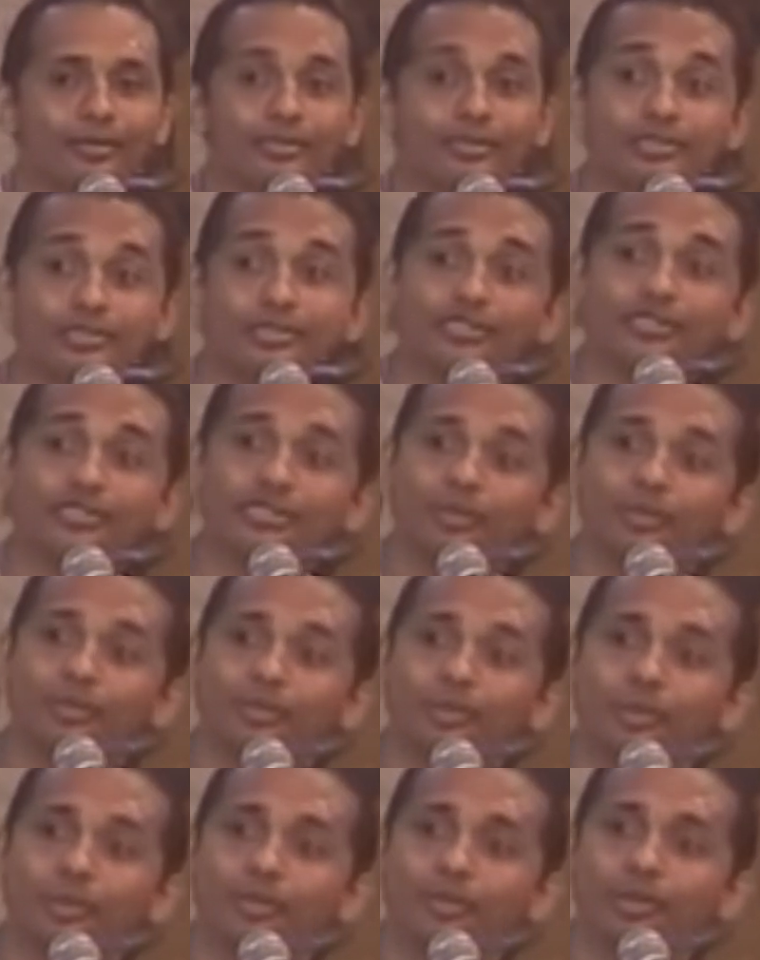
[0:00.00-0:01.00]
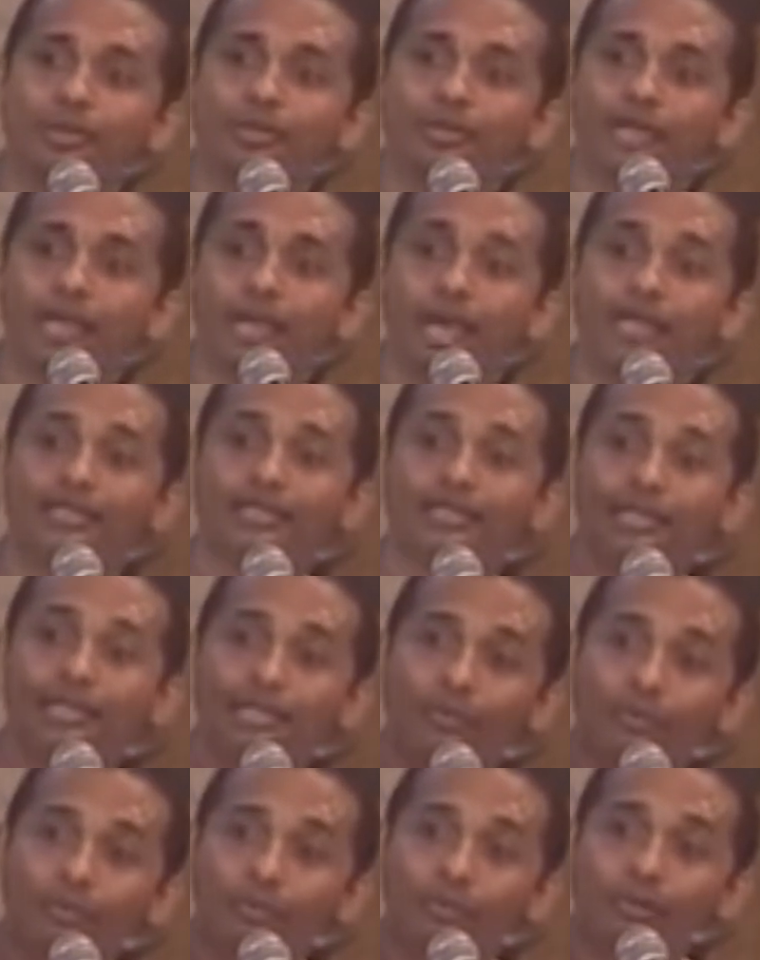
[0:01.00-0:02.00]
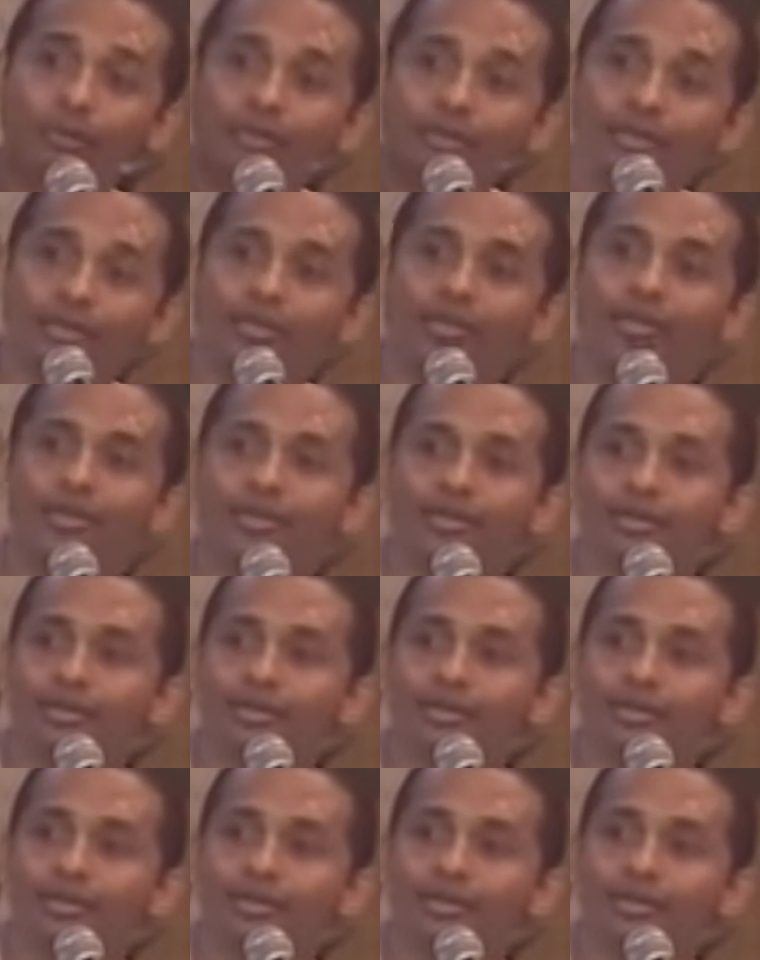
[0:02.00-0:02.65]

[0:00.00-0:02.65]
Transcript: This is Srila Prabhupada. Actually, he wanted